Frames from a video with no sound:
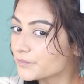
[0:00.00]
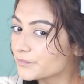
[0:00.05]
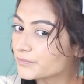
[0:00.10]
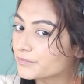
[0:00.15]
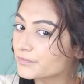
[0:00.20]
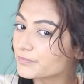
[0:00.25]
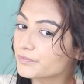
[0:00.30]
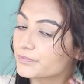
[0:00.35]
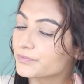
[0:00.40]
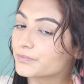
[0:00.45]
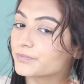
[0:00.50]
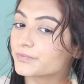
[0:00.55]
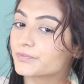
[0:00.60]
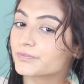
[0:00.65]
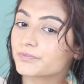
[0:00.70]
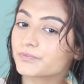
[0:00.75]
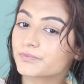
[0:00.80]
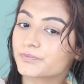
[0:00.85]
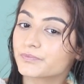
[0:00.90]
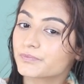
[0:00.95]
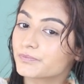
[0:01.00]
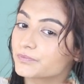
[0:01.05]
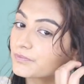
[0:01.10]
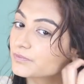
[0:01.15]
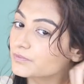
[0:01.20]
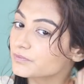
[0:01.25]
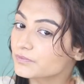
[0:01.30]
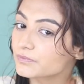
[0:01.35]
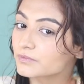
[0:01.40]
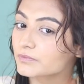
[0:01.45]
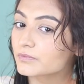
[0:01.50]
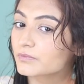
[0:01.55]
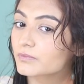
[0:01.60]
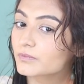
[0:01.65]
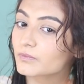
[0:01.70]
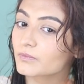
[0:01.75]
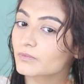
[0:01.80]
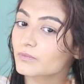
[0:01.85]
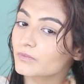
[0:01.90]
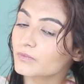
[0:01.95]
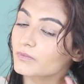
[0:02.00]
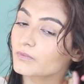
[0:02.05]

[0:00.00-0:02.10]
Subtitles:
(no one is talking)